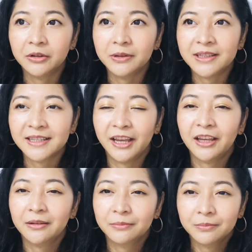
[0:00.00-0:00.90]
It's like,
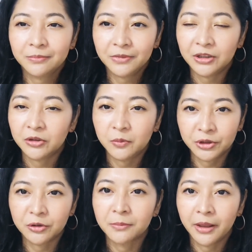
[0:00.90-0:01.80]
when
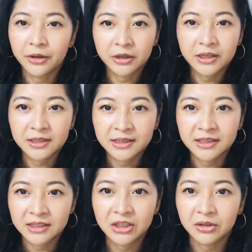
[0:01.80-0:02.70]
your mother
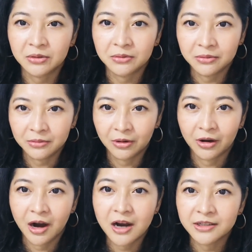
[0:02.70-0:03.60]
kisses you or
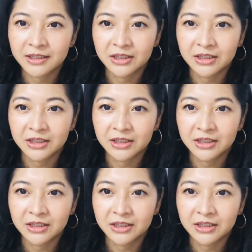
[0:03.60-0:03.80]
hugs